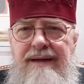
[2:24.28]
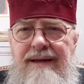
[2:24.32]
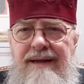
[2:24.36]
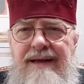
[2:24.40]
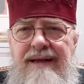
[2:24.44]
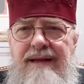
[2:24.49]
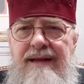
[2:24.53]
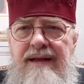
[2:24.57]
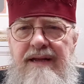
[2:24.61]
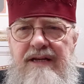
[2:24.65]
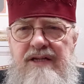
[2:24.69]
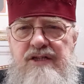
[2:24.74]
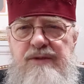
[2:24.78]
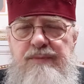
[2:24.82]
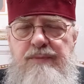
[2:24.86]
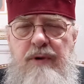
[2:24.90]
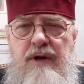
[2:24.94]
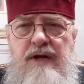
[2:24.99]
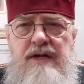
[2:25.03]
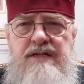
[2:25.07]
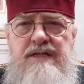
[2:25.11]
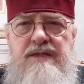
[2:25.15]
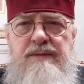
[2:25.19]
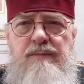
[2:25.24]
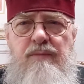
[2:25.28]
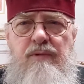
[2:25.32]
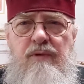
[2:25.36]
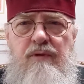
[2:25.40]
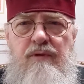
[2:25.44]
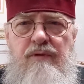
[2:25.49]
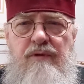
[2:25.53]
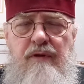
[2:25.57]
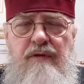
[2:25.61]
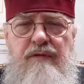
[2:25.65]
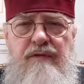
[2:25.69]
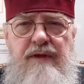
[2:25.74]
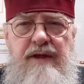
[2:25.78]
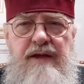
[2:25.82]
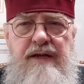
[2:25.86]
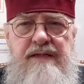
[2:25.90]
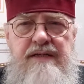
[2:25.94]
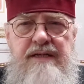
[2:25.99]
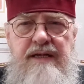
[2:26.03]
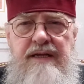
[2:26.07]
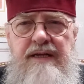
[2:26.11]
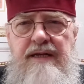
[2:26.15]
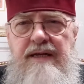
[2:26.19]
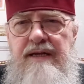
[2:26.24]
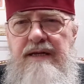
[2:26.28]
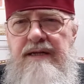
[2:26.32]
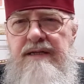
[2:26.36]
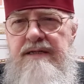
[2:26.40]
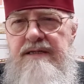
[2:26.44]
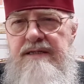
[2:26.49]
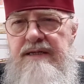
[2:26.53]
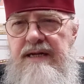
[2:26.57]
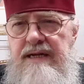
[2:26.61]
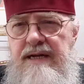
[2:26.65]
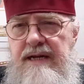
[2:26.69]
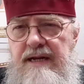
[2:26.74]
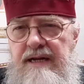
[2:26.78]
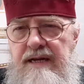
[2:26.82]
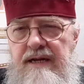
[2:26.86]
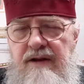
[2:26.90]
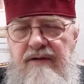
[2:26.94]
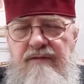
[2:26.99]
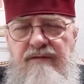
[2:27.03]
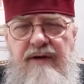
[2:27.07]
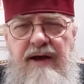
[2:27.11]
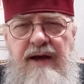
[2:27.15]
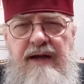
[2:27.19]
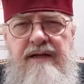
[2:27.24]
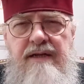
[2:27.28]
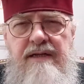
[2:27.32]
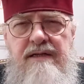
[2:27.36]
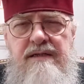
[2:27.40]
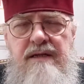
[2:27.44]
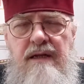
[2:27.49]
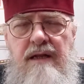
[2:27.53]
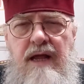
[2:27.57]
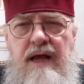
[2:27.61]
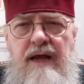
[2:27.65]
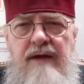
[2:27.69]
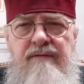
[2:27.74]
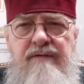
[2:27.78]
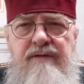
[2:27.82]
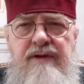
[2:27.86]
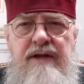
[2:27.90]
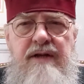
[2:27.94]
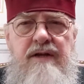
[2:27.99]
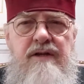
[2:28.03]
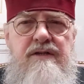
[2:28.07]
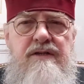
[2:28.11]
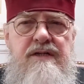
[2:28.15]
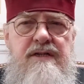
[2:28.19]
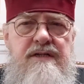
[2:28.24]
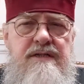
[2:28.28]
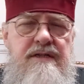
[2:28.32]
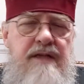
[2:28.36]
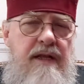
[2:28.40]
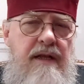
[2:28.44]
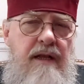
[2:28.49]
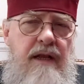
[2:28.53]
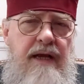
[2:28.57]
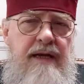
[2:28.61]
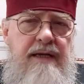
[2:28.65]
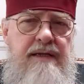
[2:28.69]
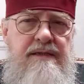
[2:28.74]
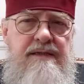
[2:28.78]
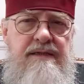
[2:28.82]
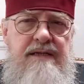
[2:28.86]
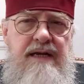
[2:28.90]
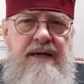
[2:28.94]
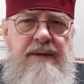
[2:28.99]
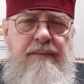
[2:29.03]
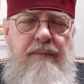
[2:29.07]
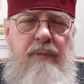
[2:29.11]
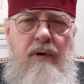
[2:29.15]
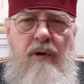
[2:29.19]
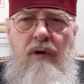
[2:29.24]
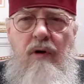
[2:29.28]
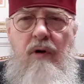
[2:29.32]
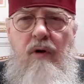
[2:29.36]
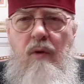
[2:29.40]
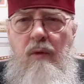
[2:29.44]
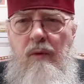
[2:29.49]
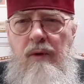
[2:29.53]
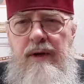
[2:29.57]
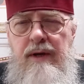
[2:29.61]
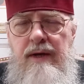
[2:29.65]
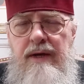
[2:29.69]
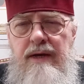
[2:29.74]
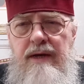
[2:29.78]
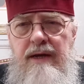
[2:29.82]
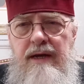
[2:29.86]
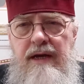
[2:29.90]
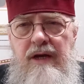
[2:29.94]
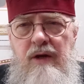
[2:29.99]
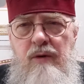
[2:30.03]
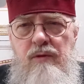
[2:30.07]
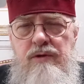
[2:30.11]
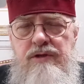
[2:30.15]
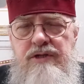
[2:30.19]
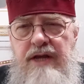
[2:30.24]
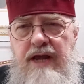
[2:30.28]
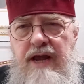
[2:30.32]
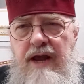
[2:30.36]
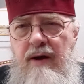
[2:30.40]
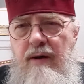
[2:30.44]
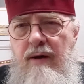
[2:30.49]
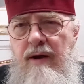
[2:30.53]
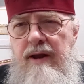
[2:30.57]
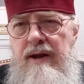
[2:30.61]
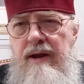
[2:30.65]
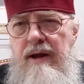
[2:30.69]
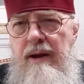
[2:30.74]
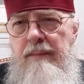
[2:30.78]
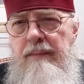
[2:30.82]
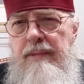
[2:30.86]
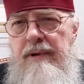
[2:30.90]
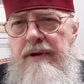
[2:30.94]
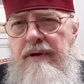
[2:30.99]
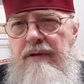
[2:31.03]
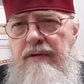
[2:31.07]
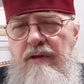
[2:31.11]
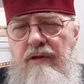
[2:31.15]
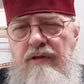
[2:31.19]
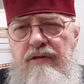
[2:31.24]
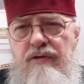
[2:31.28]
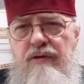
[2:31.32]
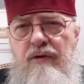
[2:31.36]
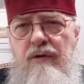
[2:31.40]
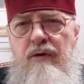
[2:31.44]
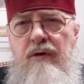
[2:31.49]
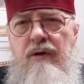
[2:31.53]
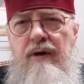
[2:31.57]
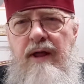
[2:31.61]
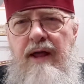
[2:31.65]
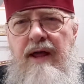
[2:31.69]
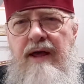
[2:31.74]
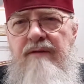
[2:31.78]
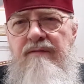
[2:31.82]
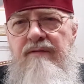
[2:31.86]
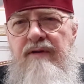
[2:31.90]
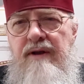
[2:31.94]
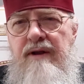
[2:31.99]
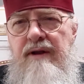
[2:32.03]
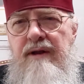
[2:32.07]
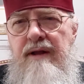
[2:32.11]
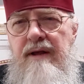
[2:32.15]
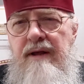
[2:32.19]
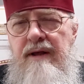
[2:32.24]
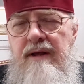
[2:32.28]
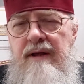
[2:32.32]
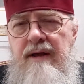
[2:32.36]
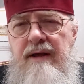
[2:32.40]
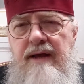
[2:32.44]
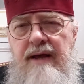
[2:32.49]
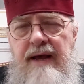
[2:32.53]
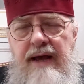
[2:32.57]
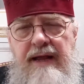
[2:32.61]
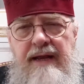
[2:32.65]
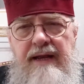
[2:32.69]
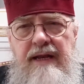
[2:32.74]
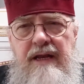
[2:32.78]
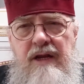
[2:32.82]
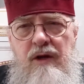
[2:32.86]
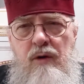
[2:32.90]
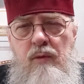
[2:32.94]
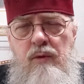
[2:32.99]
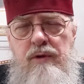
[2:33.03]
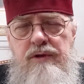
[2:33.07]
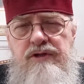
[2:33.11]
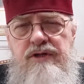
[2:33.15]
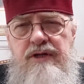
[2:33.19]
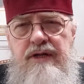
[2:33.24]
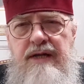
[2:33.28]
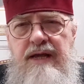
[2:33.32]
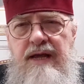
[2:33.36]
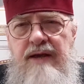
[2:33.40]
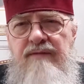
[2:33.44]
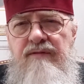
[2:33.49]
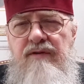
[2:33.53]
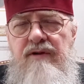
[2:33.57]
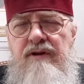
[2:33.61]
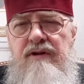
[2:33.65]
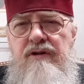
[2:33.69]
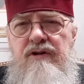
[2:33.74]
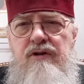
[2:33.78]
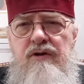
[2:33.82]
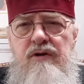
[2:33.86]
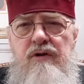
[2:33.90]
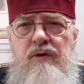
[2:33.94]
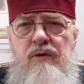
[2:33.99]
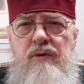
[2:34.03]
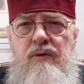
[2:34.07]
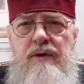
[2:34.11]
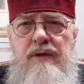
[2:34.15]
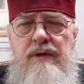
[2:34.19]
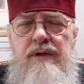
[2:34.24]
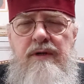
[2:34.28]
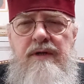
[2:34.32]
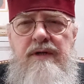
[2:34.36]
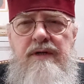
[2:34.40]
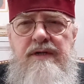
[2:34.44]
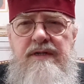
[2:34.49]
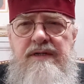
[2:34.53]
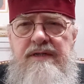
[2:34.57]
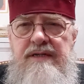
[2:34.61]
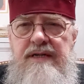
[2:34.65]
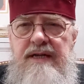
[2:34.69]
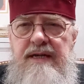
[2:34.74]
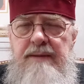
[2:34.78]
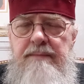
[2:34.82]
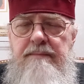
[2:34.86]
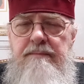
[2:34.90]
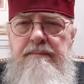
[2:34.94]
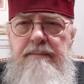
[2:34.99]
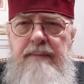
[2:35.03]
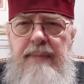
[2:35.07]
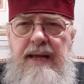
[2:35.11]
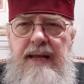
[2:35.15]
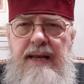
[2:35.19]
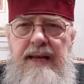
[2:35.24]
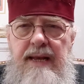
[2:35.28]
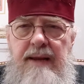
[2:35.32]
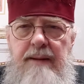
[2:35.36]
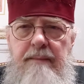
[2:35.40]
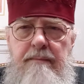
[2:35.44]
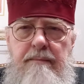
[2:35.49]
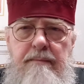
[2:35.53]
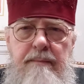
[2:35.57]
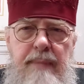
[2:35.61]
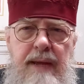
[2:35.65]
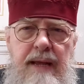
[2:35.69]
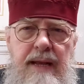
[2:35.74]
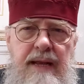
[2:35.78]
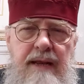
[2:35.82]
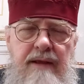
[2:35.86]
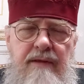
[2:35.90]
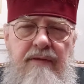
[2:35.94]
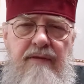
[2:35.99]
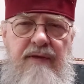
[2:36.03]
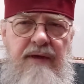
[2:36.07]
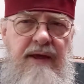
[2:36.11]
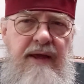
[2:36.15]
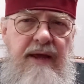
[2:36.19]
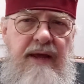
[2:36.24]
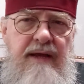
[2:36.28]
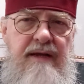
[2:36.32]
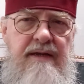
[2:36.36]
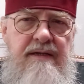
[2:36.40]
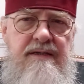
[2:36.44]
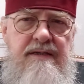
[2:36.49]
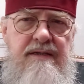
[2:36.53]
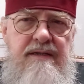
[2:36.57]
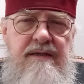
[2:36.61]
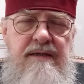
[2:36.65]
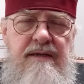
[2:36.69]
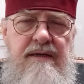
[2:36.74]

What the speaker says: inexpressible, the things that he had seen. In fact, his life tells us that, like St. Paul, he was carried up into the 3rd heaven, and he was given to see many, many things,